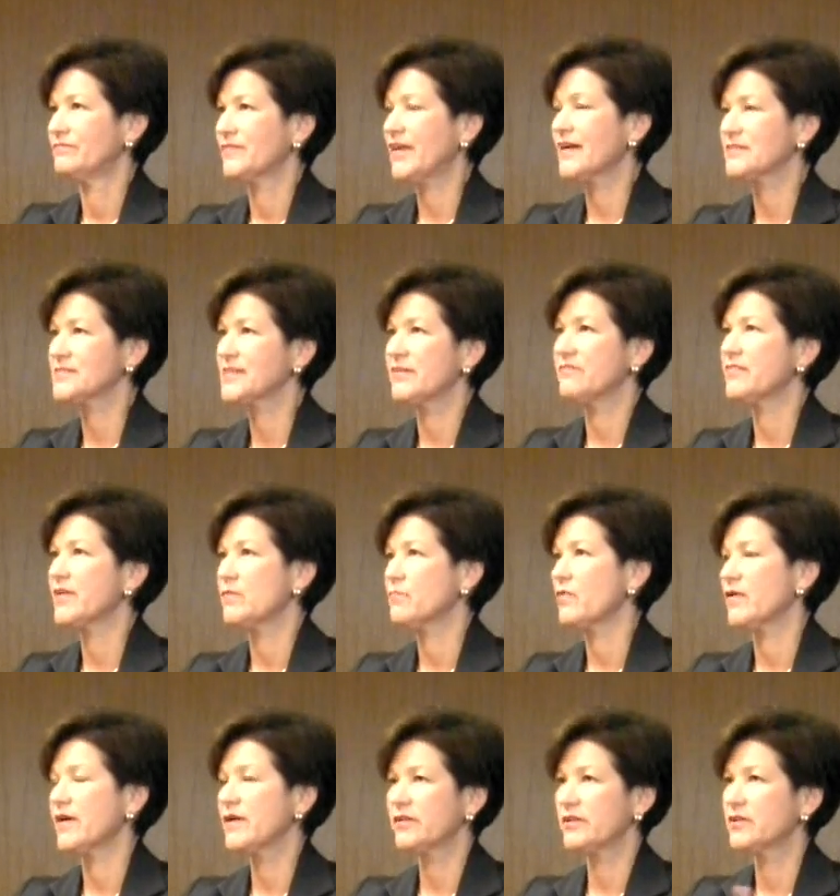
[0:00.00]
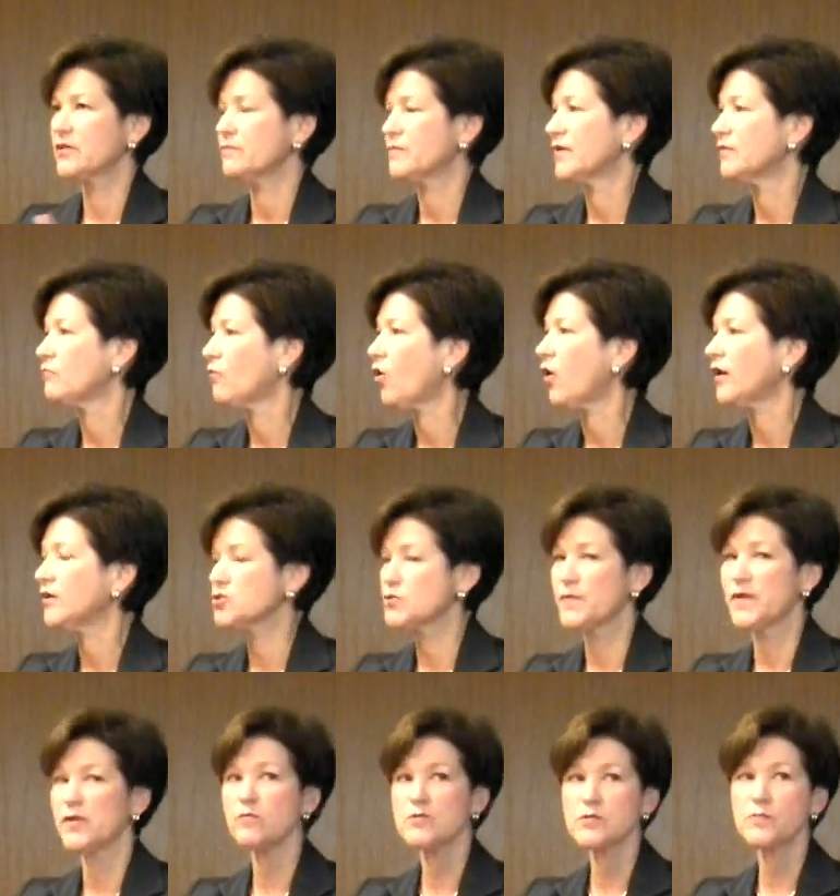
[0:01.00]
I'll say February, it could have been March,
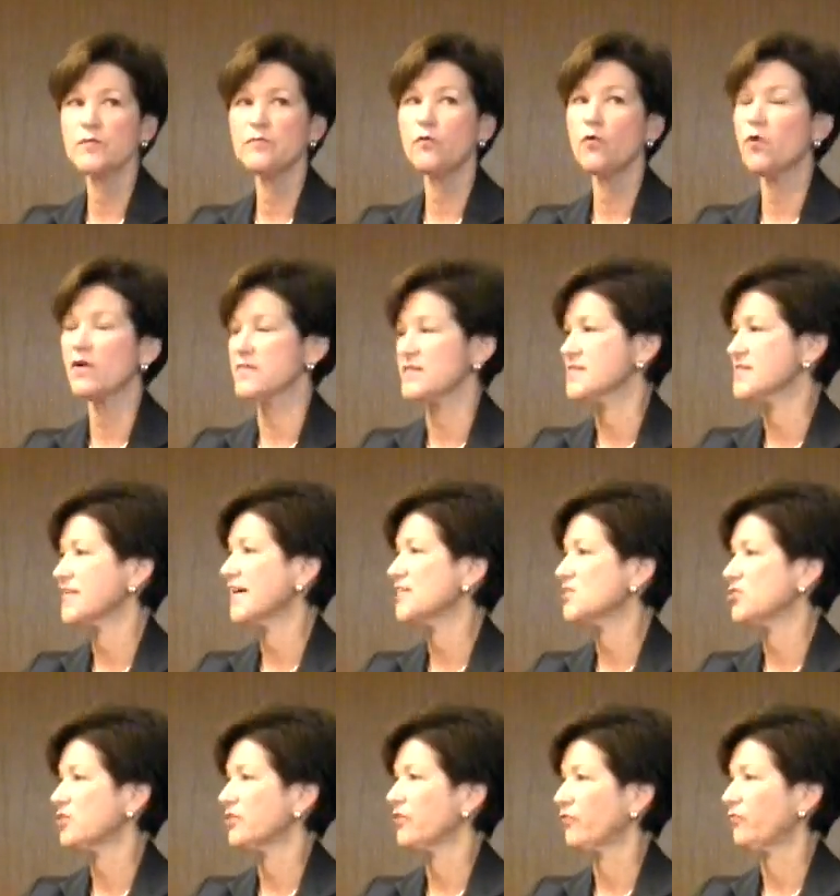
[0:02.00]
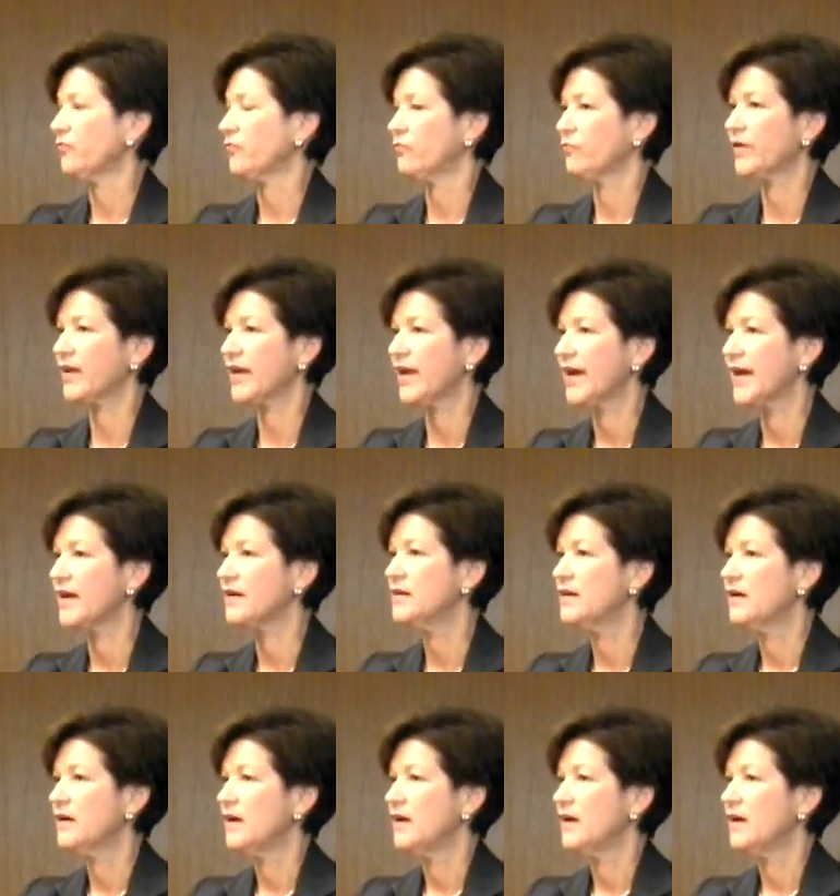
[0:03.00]
but it was before the session began.